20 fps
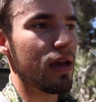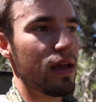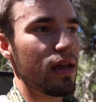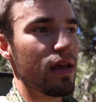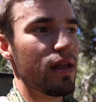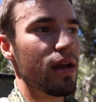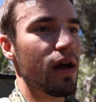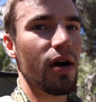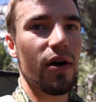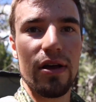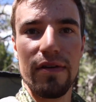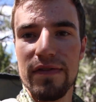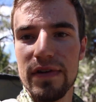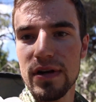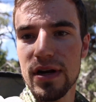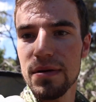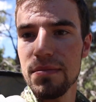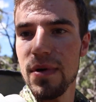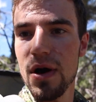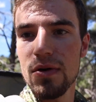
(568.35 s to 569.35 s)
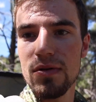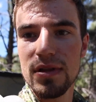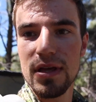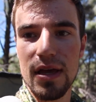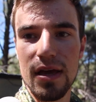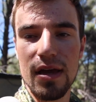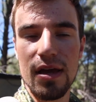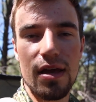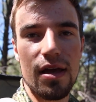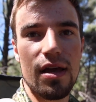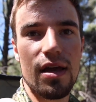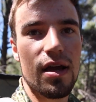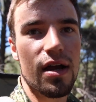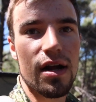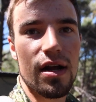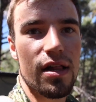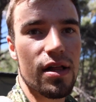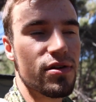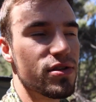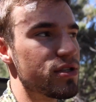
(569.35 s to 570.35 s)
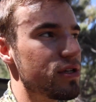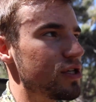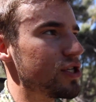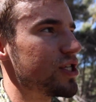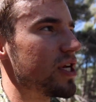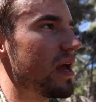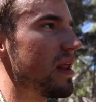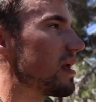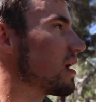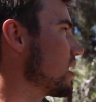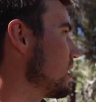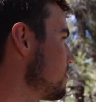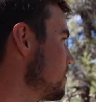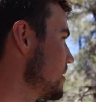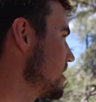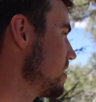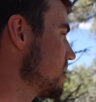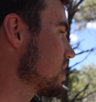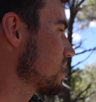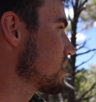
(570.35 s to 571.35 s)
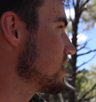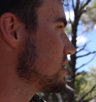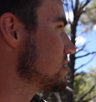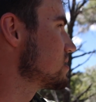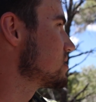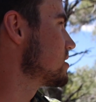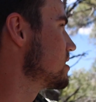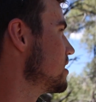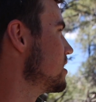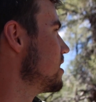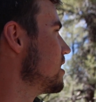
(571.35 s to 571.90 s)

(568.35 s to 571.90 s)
you know, even remotely close to shedding up here, because